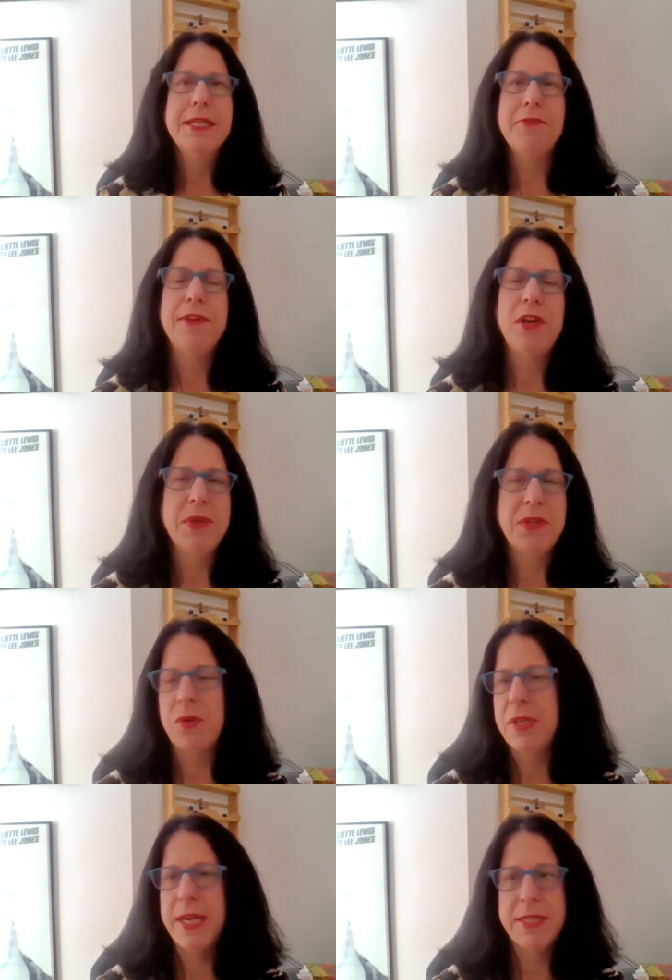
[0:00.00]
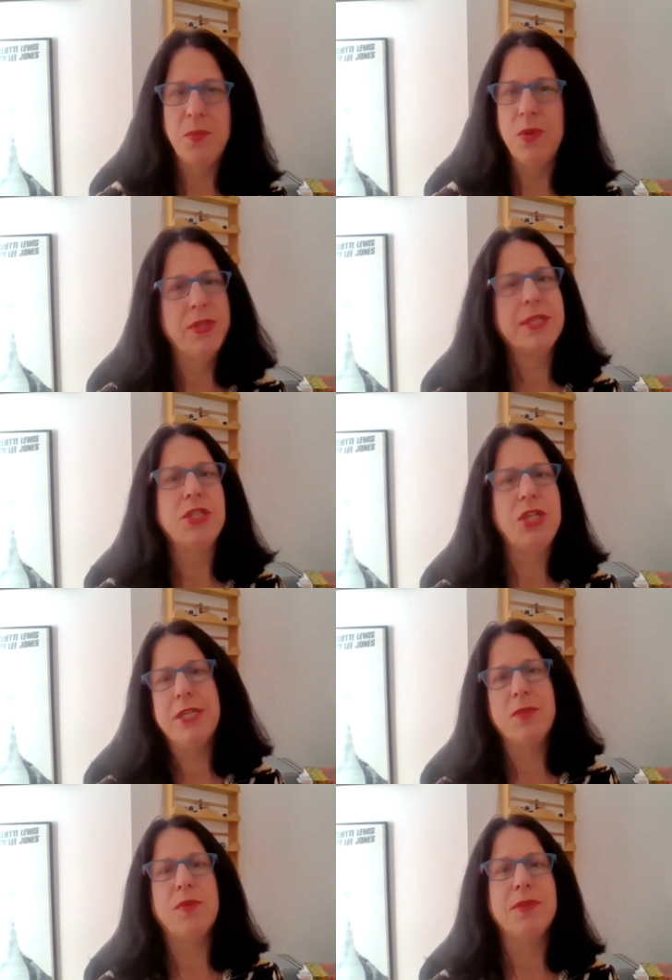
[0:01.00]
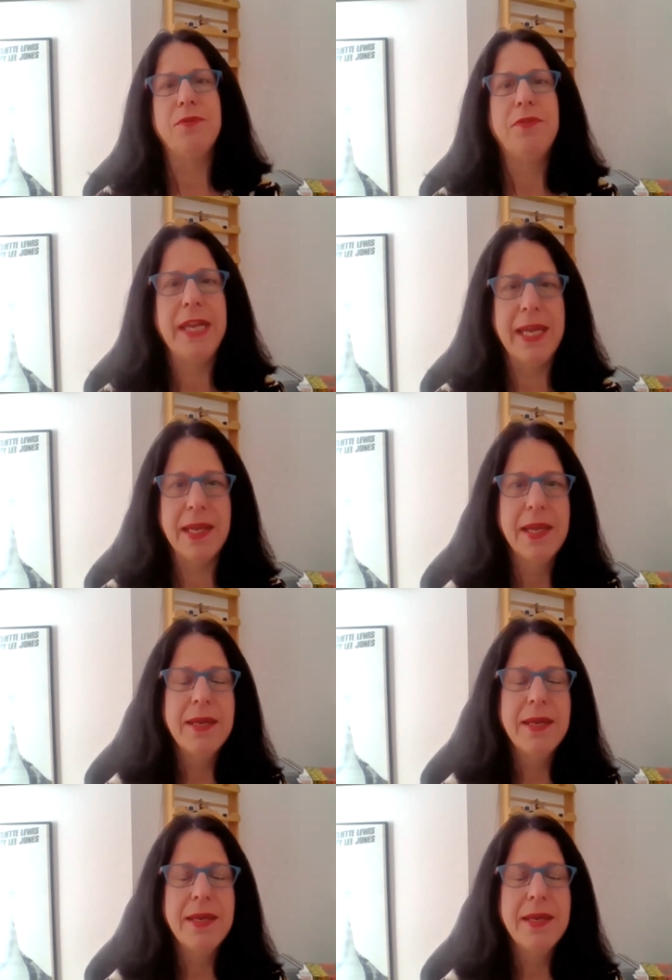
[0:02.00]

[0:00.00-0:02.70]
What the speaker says: to fit her into 3,000 words, and she just wasn't fitting.